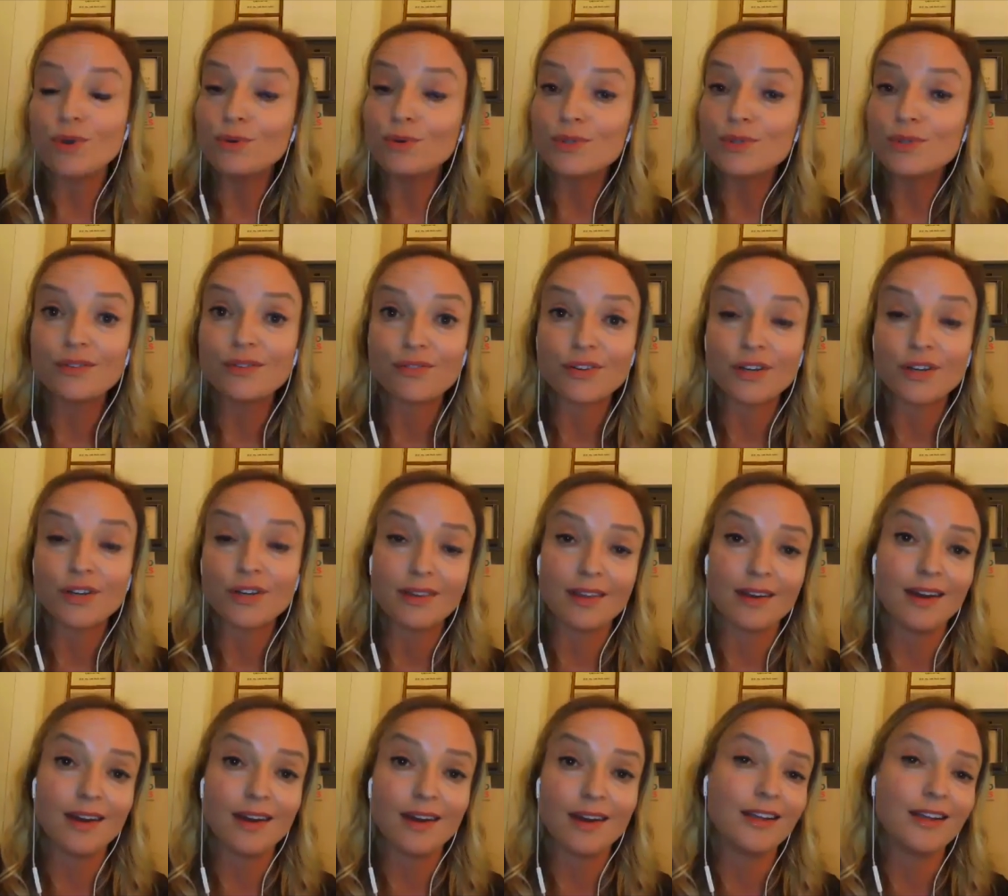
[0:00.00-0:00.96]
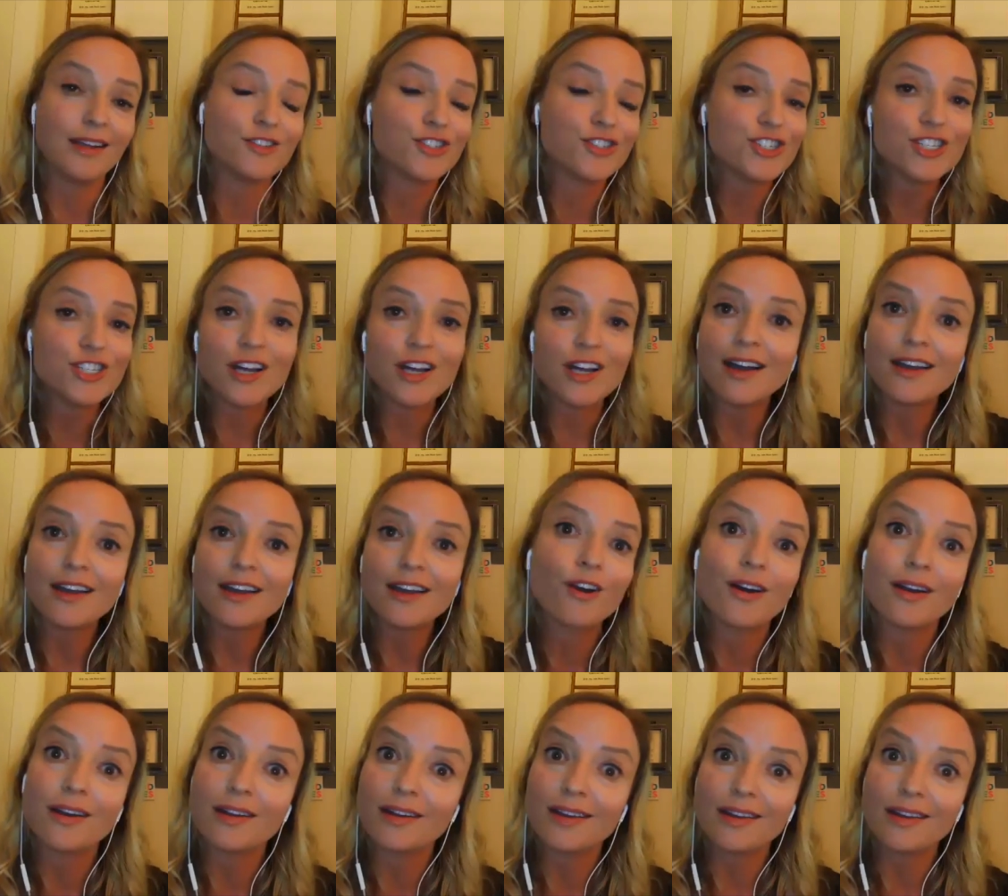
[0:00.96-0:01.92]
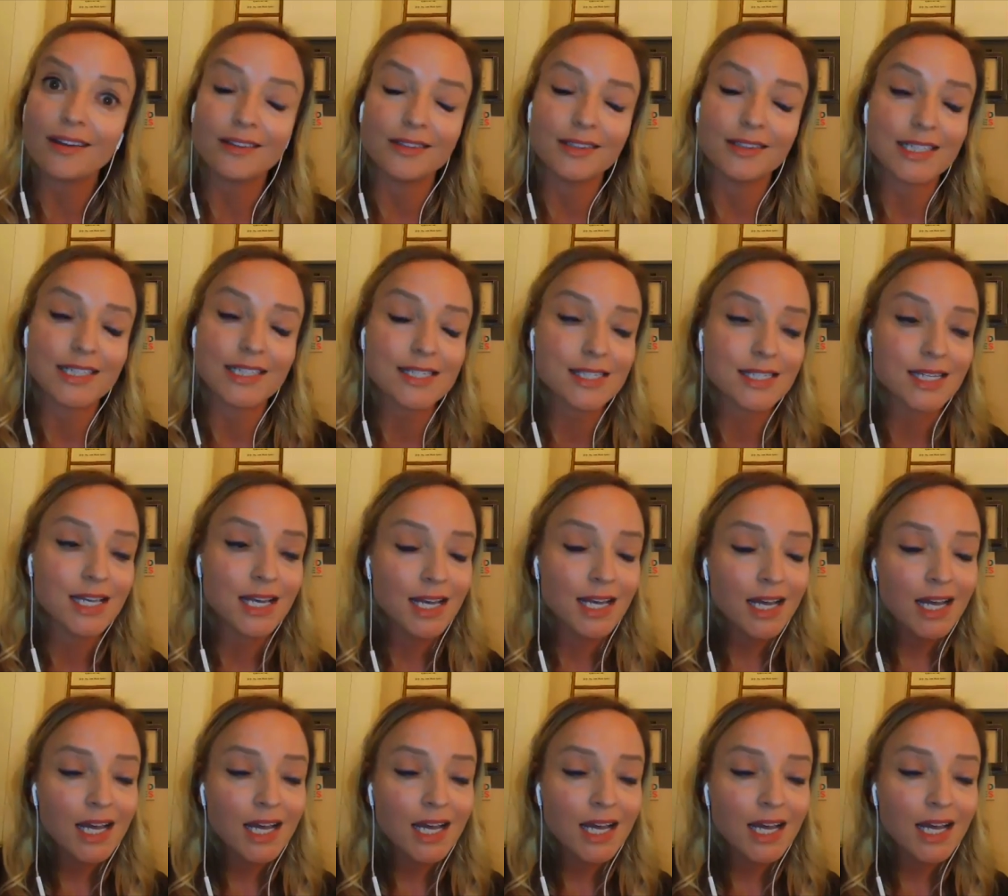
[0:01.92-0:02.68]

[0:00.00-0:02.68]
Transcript: different than any GI chronic illness.